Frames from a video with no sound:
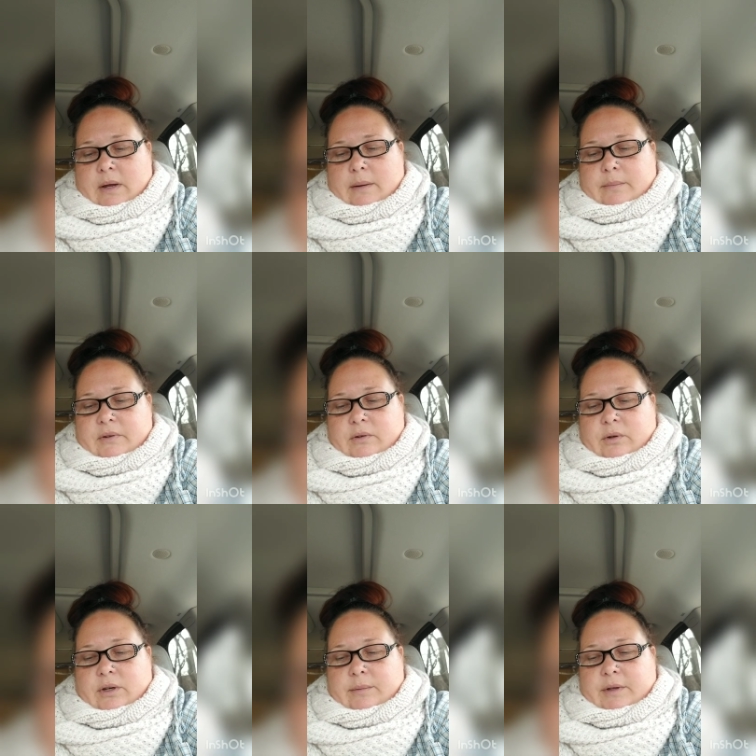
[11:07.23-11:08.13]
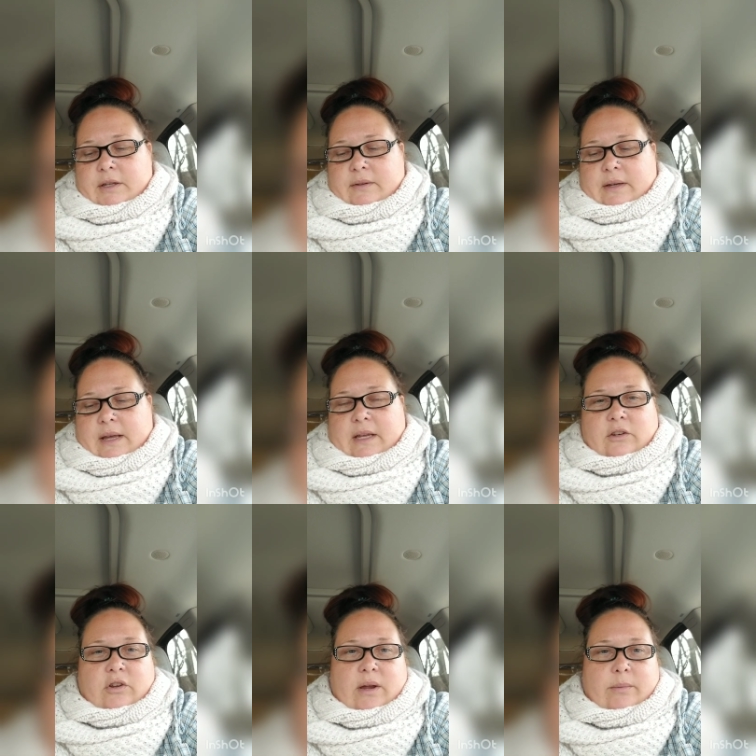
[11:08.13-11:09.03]
still gonna be staying in
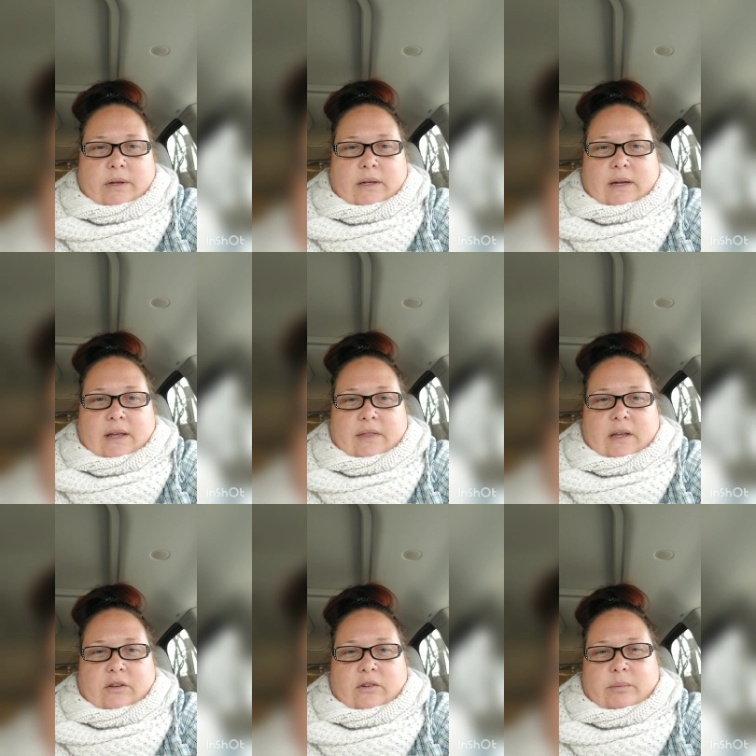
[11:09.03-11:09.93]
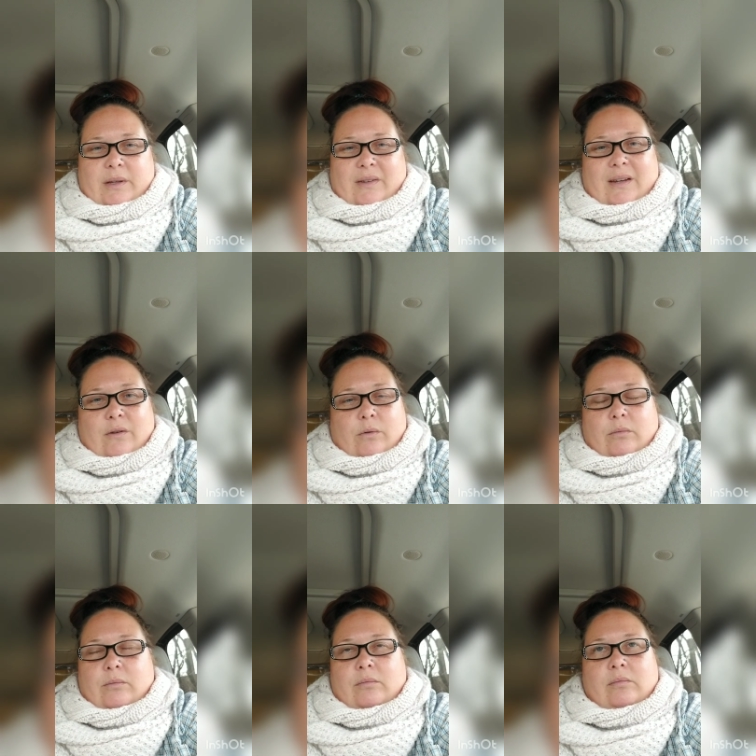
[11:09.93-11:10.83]
Chadwick, I think, just because I
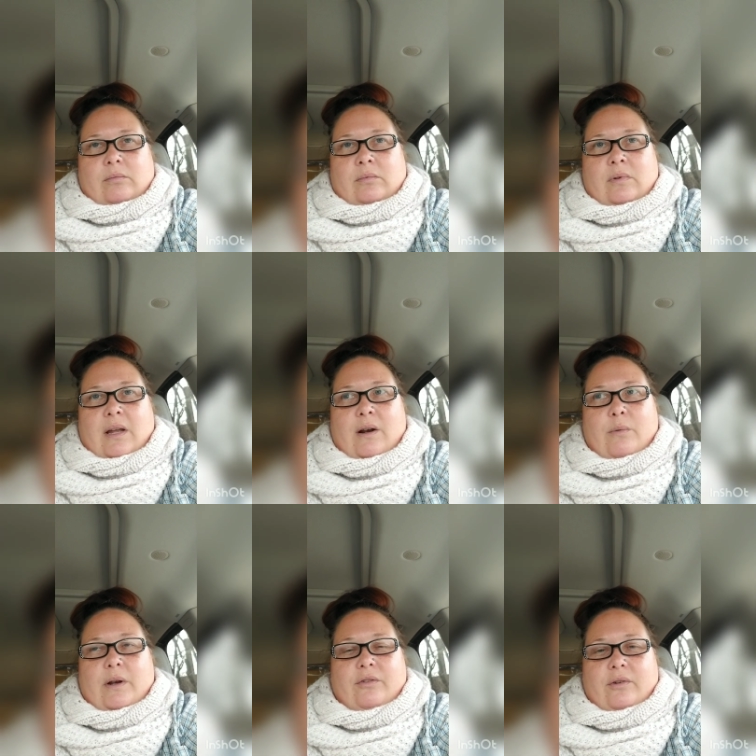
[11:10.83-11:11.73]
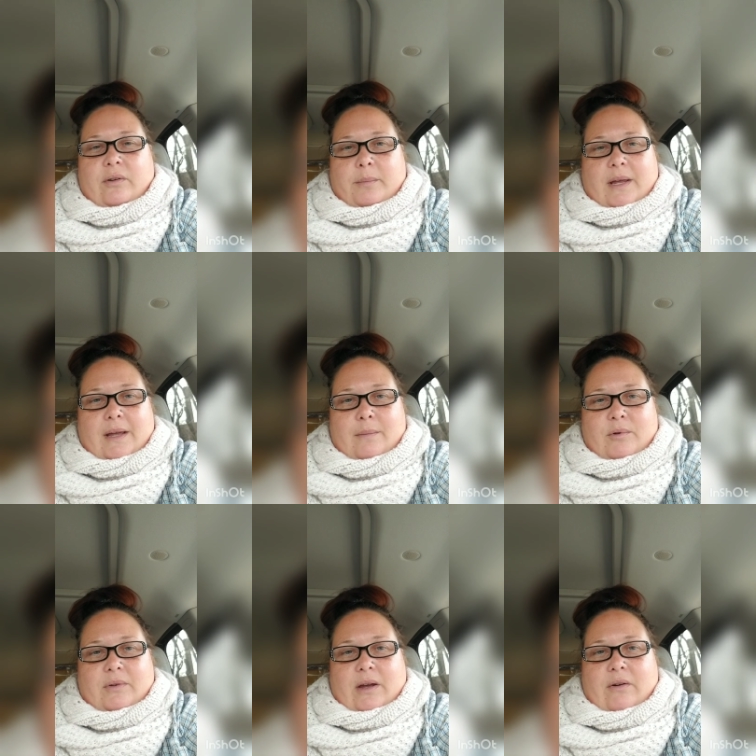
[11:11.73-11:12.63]
don't want to stress my
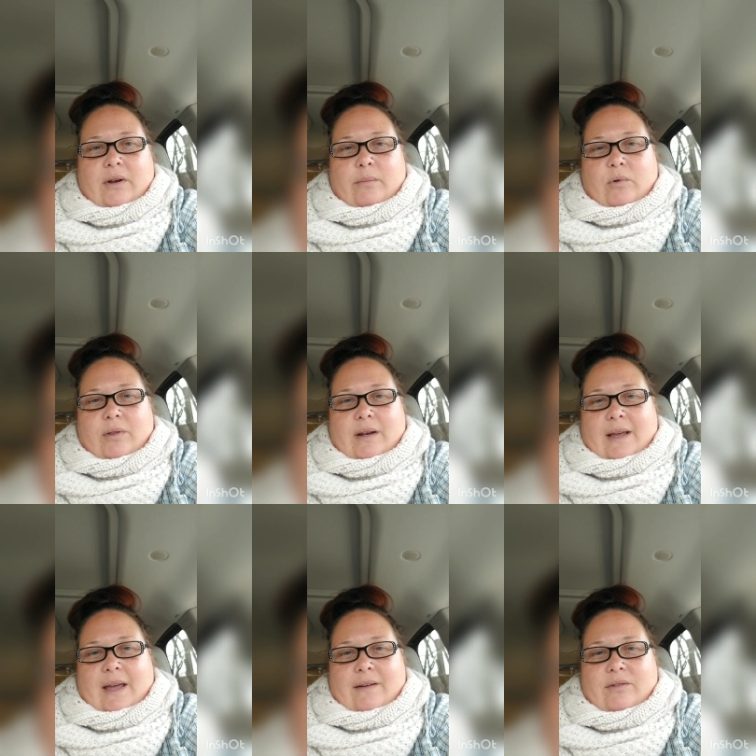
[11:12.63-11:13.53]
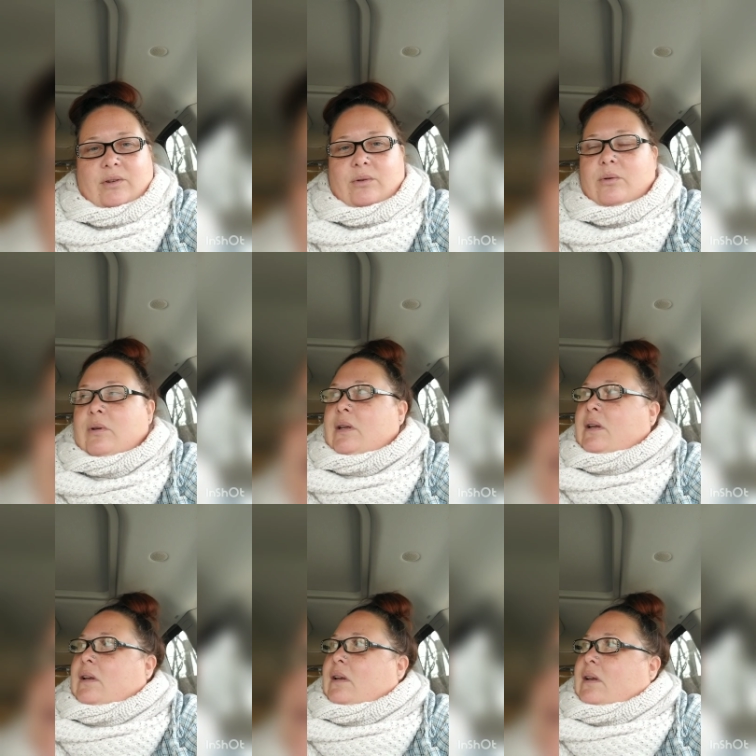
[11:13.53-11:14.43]
animals out any more than I have to.
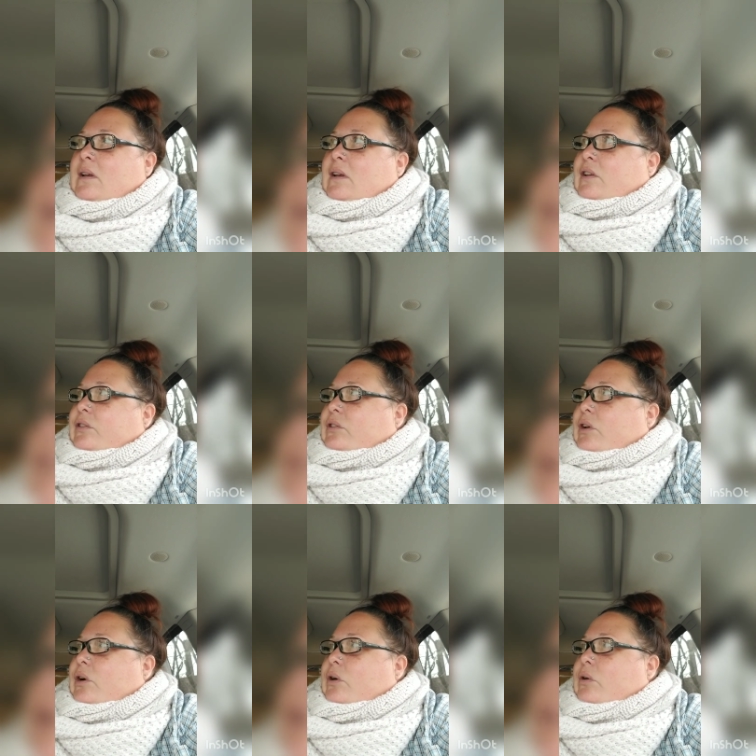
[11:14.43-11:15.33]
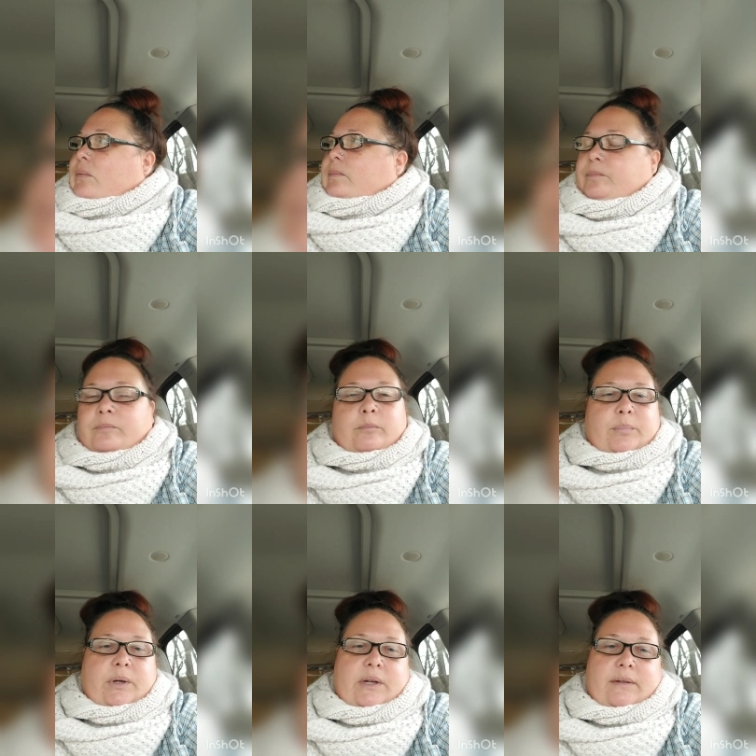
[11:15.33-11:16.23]
So,
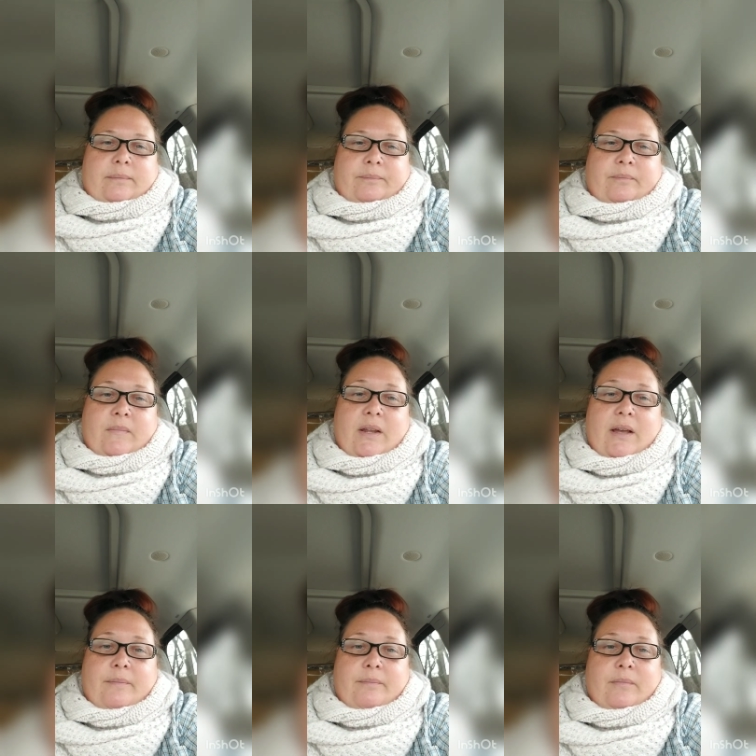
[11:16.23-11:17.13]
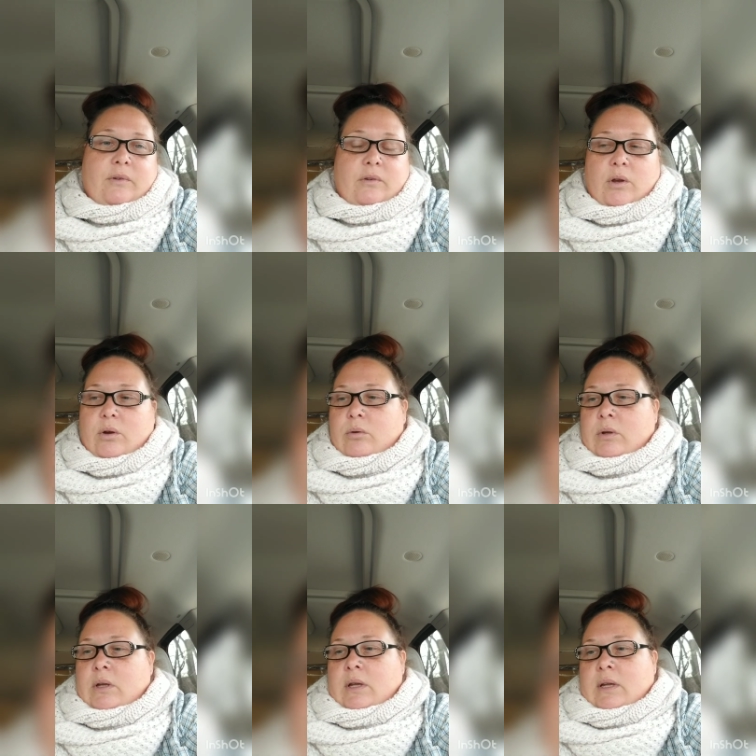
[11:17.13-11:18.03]
but yeah, so
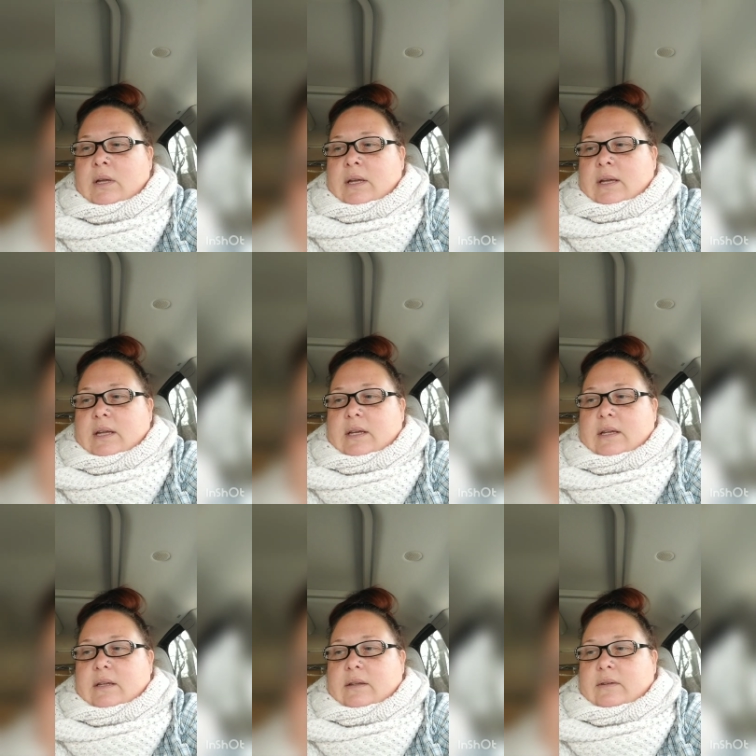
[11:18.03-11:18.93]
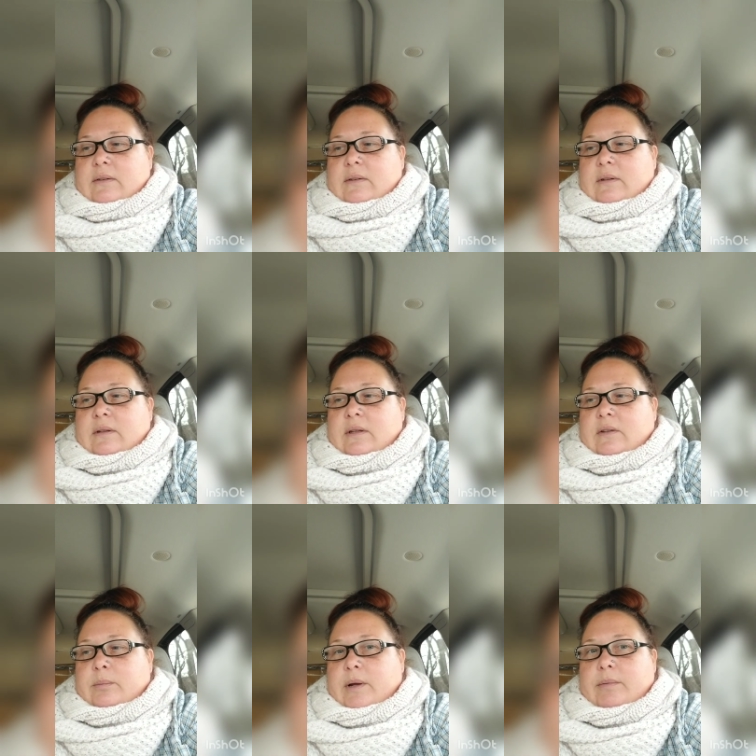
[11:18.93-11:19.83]
it's
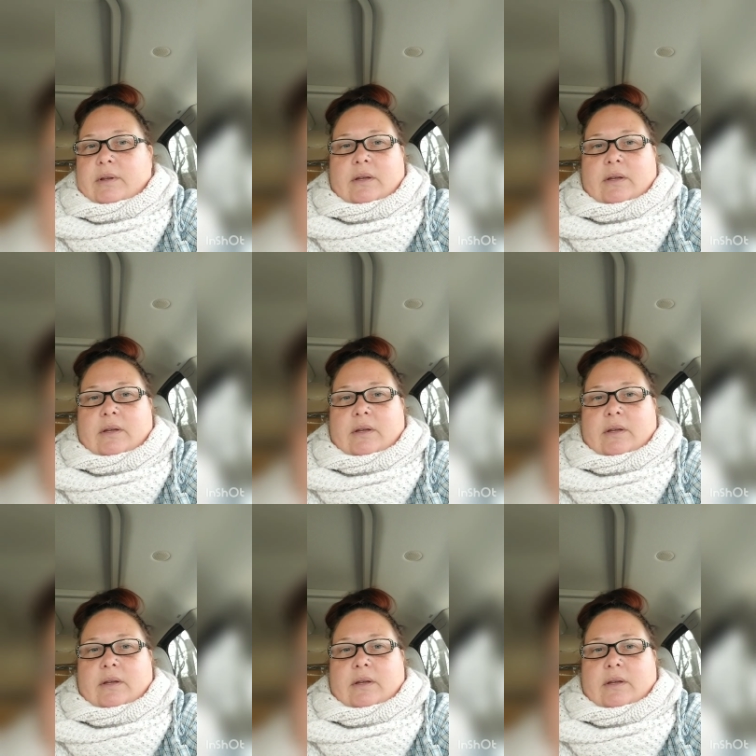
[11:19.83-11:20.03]
probably,